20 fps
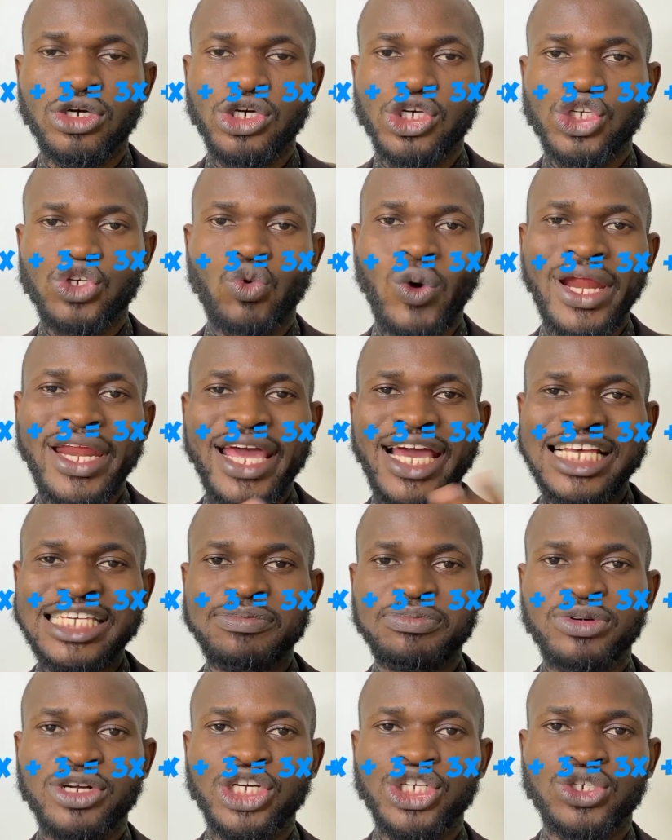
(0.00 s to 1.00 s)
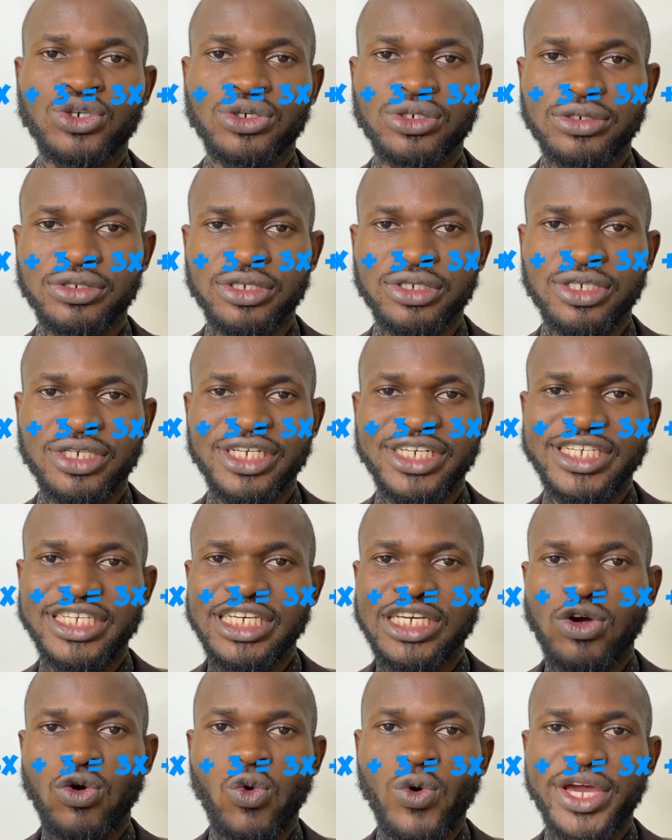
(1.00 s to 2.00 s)
So one expression is
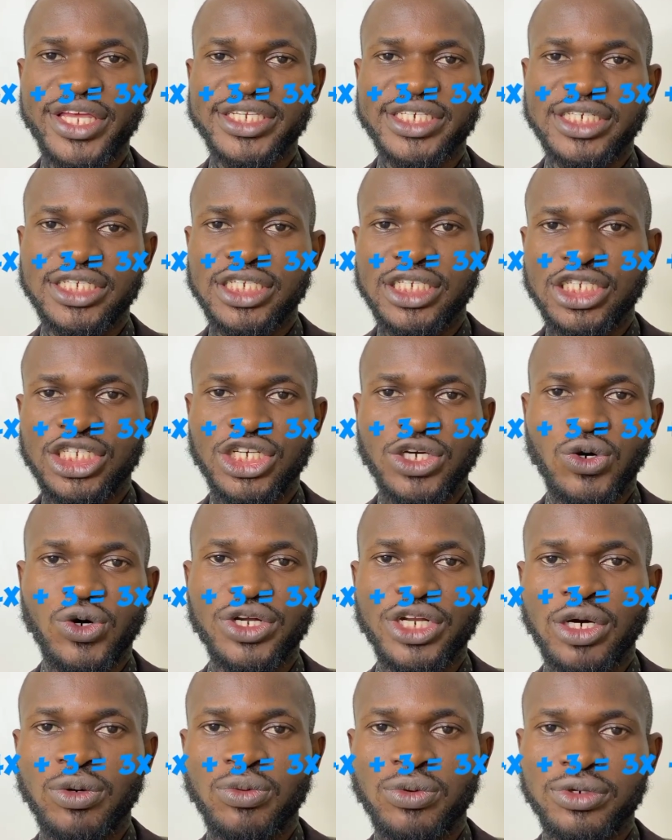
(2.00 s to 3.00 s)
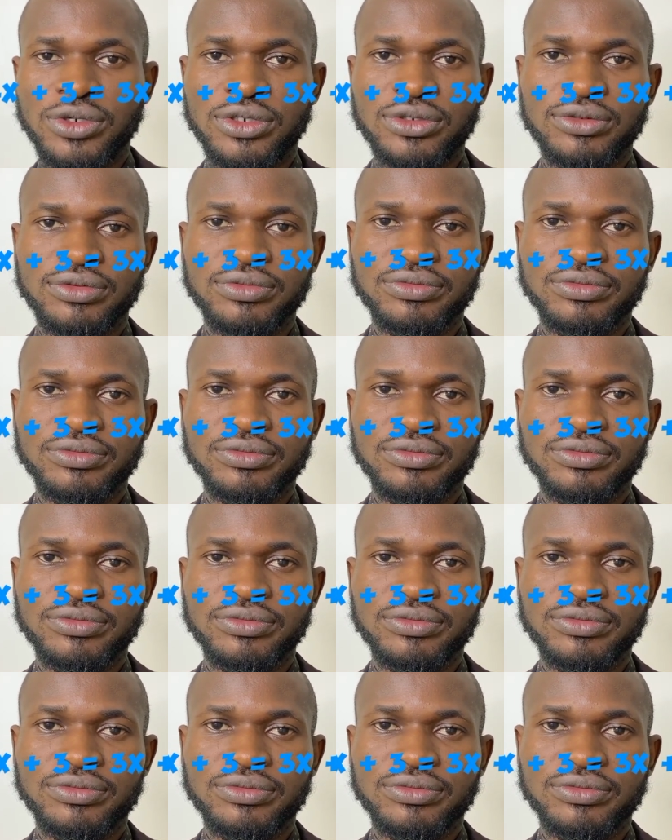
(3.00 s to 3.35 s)
equating the other one.